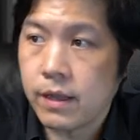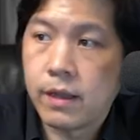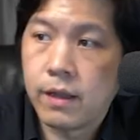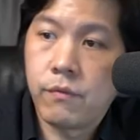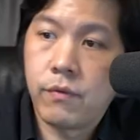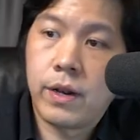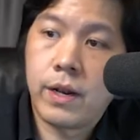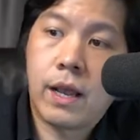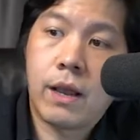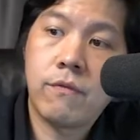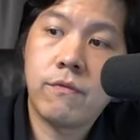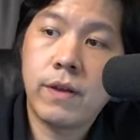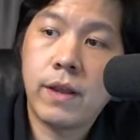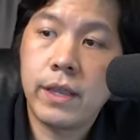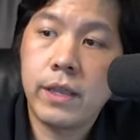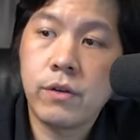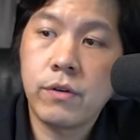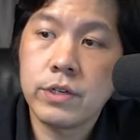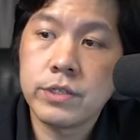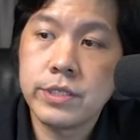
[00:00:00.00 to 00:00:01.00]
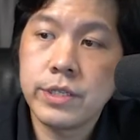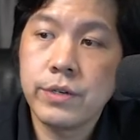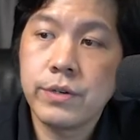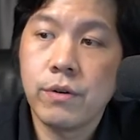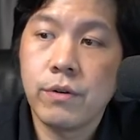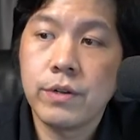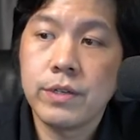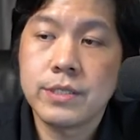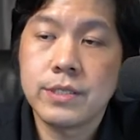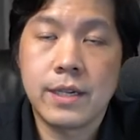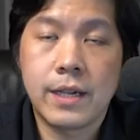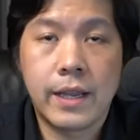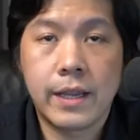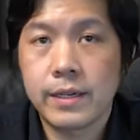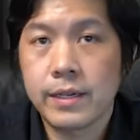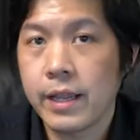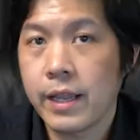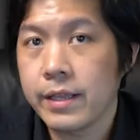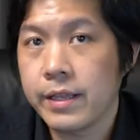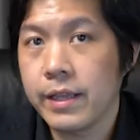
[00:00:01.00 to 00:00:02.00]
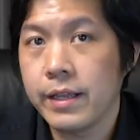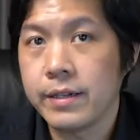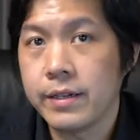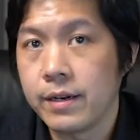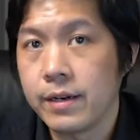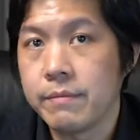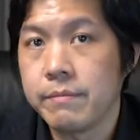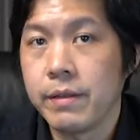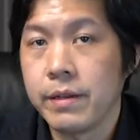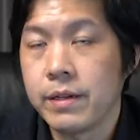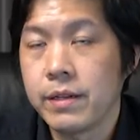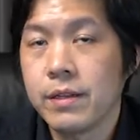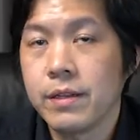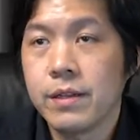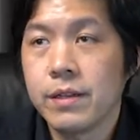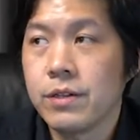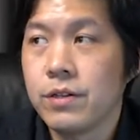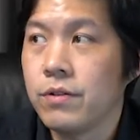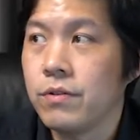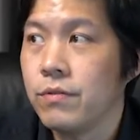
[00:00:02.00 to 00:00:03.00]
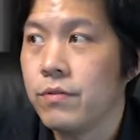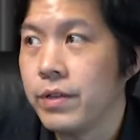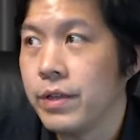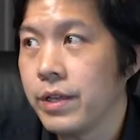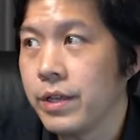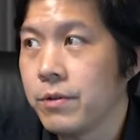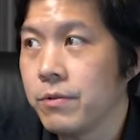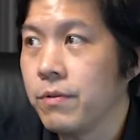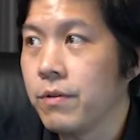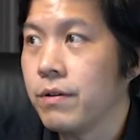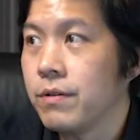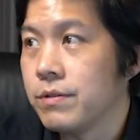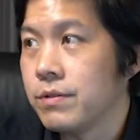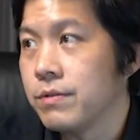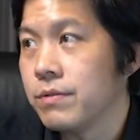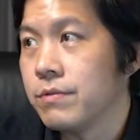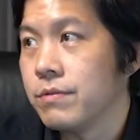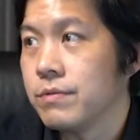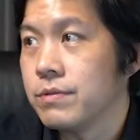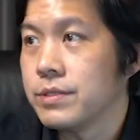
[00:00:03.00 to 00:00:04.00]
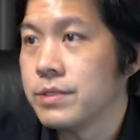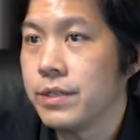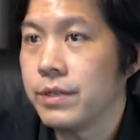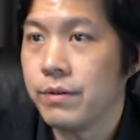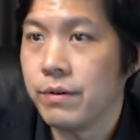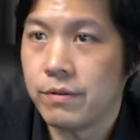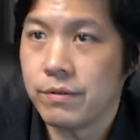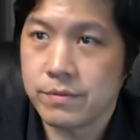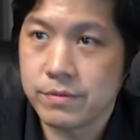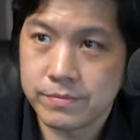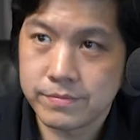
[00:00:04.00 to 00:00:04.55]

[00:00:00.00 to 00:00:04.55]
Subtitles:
When alpha equals 0, it's like taking the limit to equal to 0.